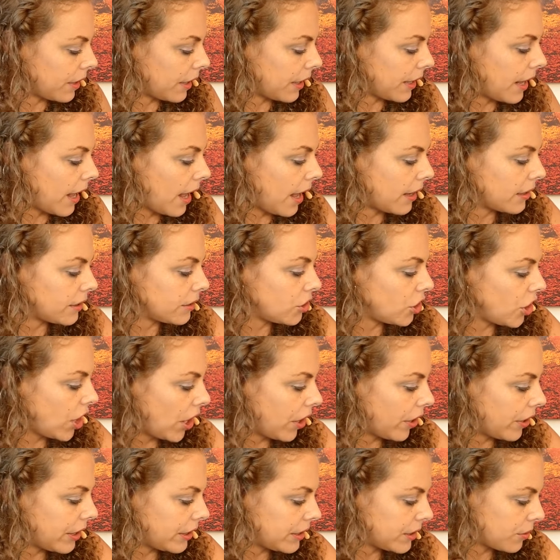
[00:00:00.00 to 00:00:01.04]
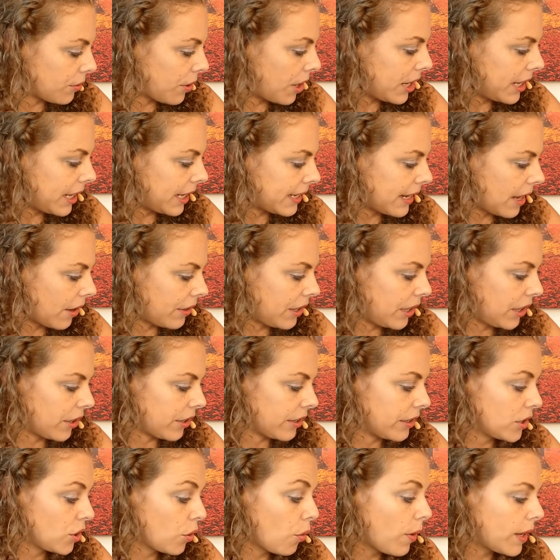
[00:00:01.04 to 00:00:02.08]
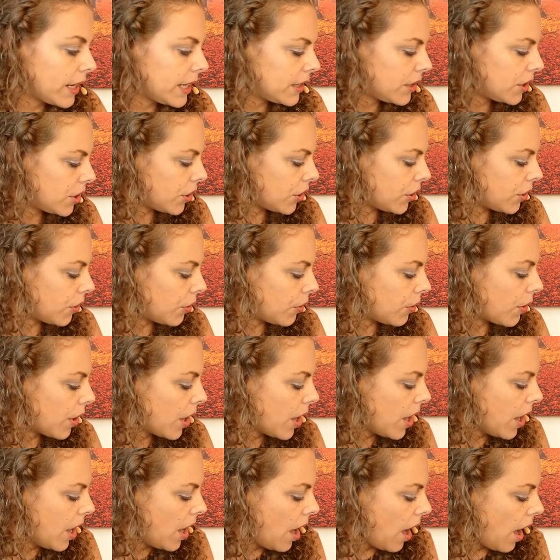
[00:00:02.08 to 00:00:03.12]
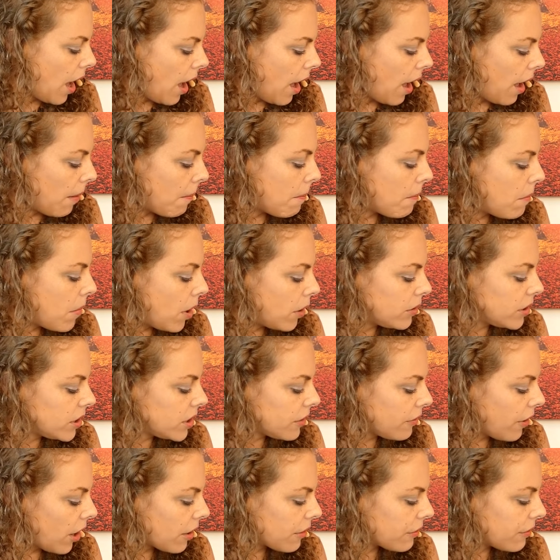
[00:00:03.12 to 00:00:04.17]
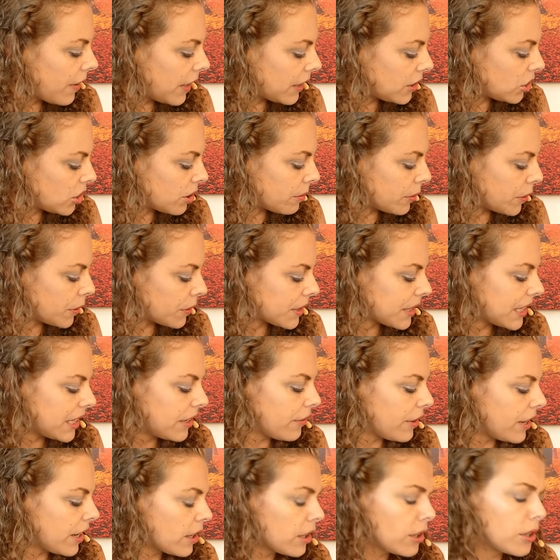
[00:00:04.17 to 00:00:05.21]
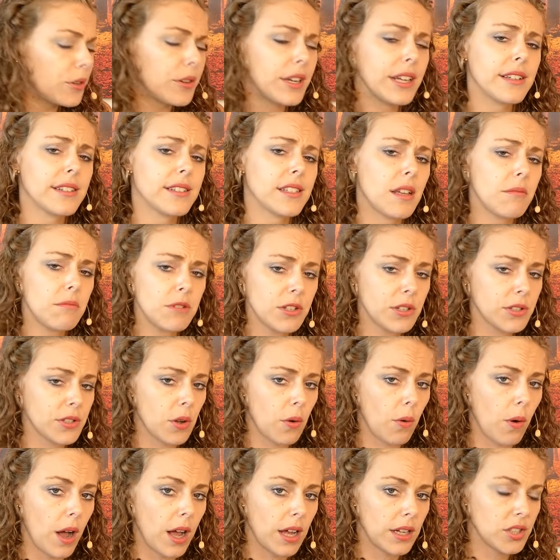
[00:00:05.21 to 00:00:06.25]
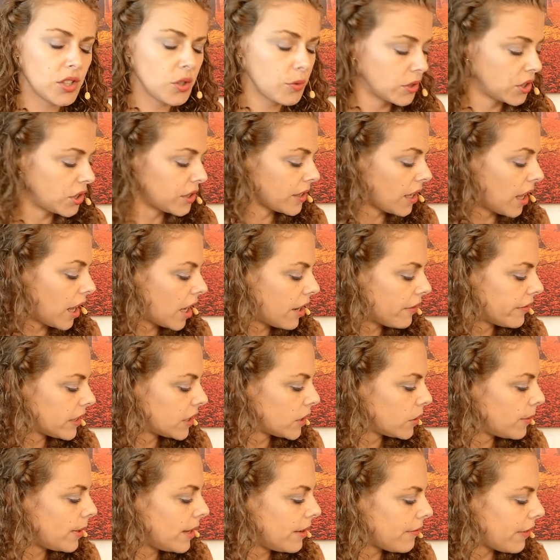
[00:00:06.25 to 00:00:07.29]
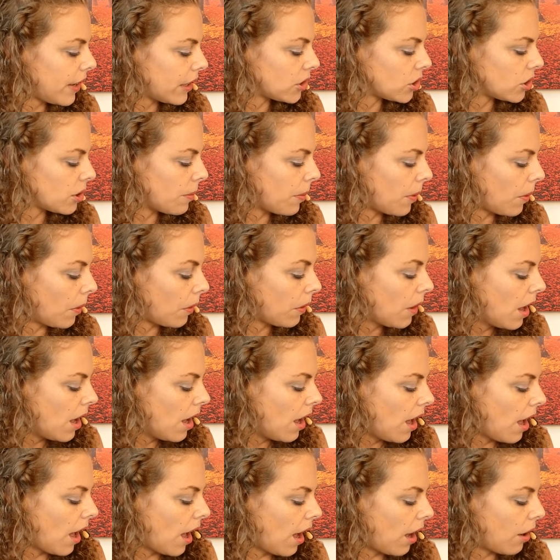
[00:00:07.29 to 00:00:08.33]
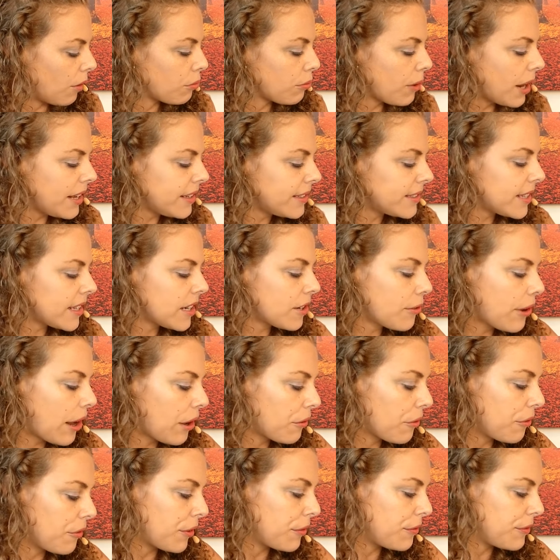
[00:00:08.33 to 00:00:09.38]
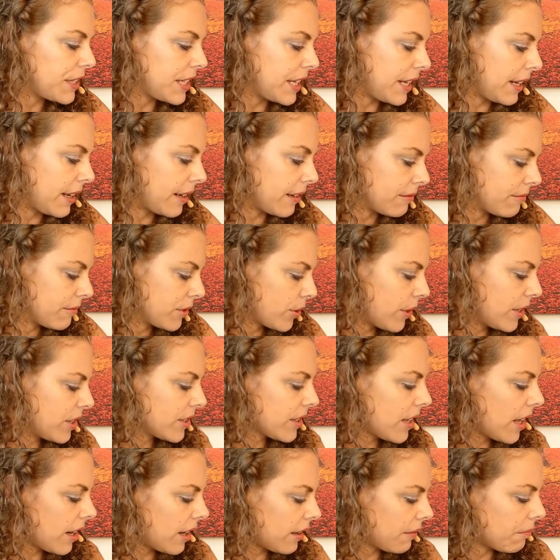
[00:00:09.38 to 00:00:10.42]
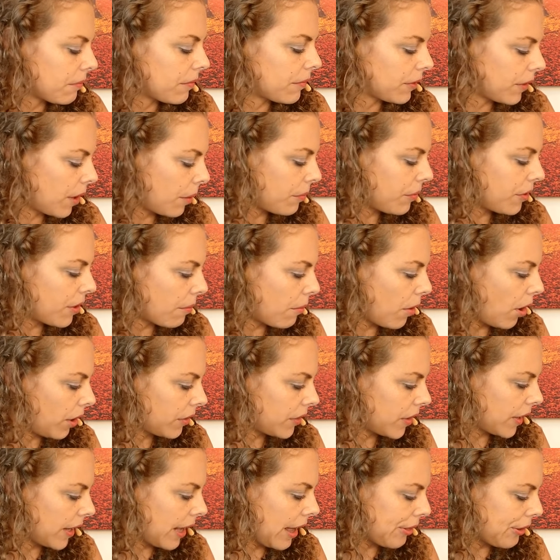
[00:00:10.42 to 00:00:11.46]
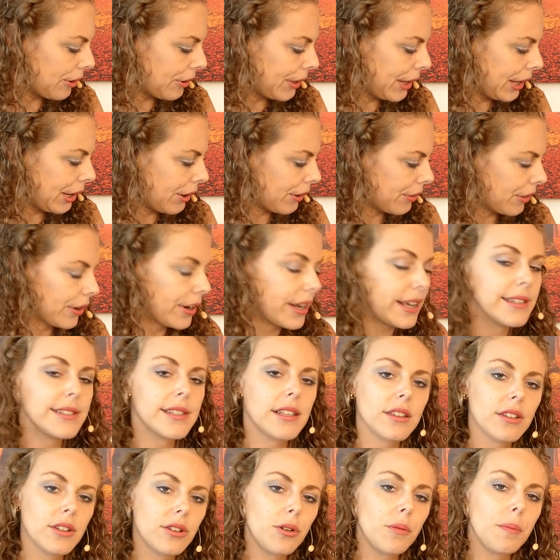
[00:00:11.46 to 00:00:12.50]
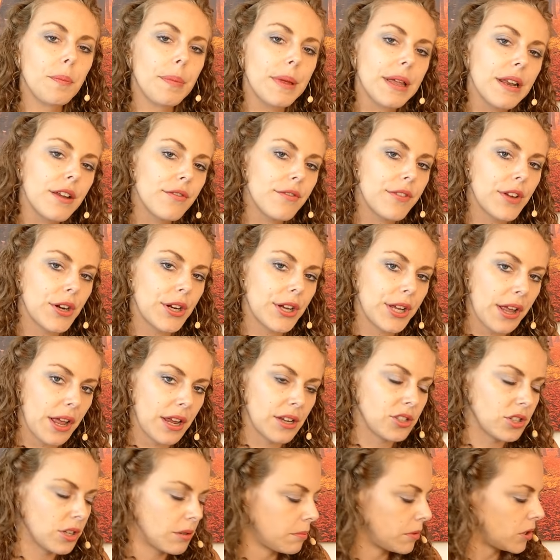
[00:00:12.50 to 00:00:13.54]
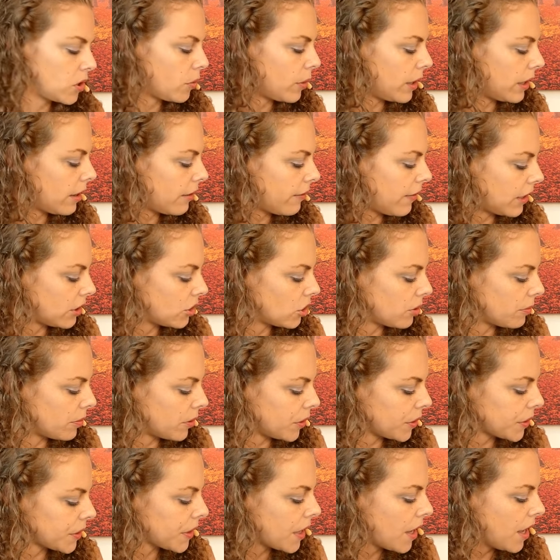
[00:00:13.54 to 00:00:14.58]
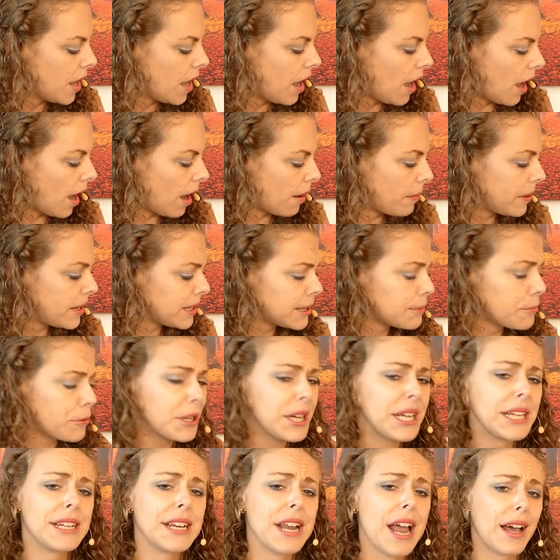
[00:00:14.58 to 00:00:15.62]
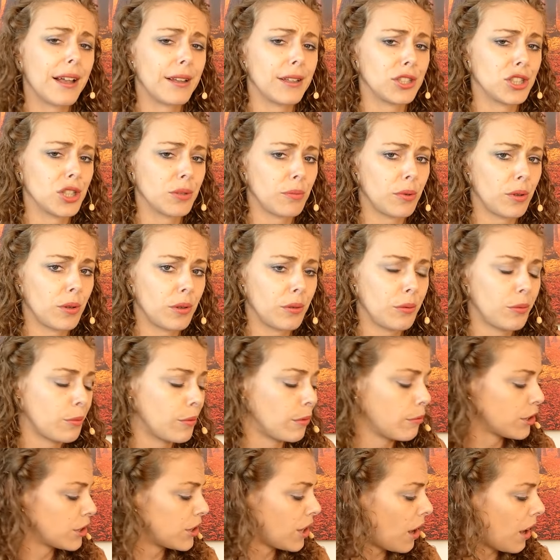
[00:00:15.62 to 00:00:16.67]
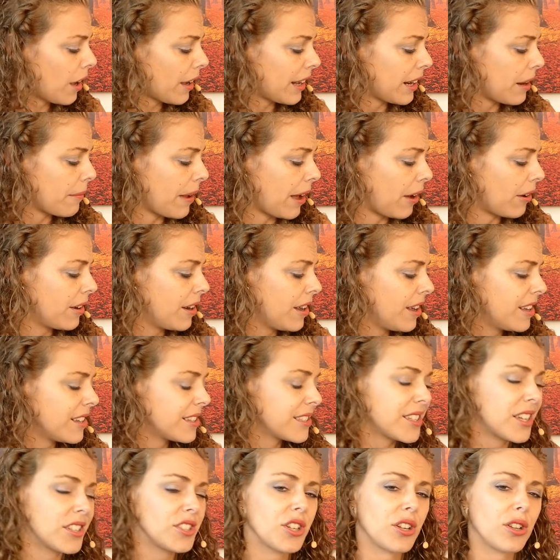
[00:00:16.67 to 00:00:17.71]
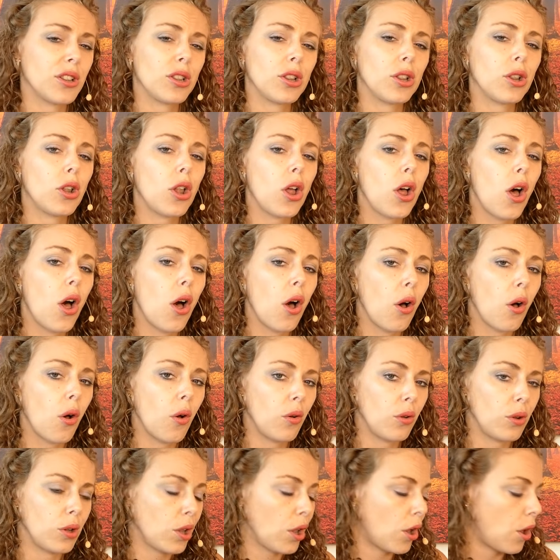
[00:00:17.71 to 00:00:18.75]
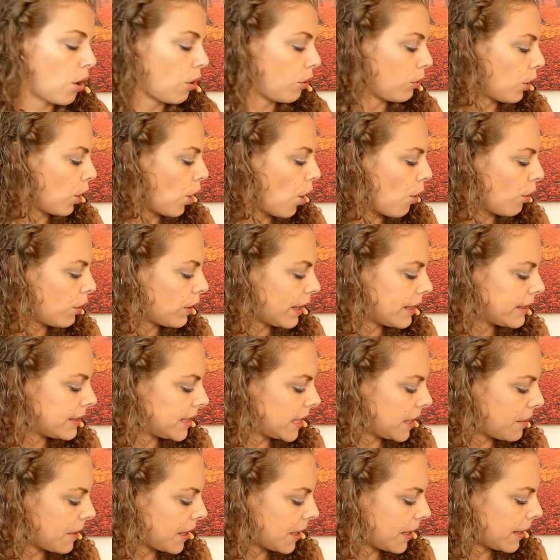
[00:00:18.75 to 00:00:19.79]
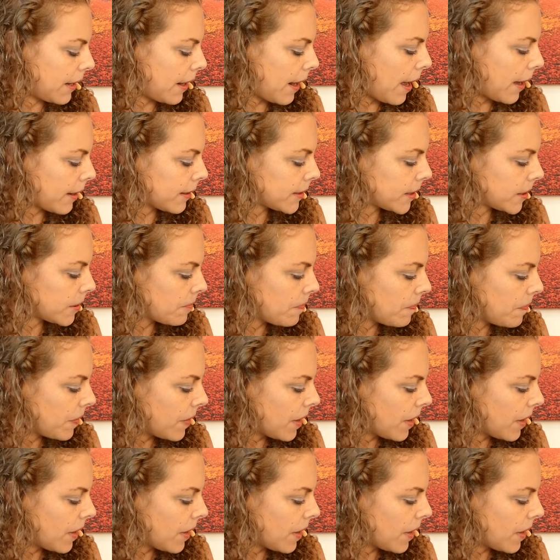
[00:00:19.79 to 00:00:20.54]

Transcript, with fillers: Again, cherries ranking down here at 22. Uh, most of our vegetables, even including summer squash, which is kind of a sweet vegetable, uh, ranks in around 50. 15. So I just kind of lumped them all together here. There is a little bit of variation between the vegetables, uh, but it's pretty negligible when we're talking about such a low, low, low glycemic index.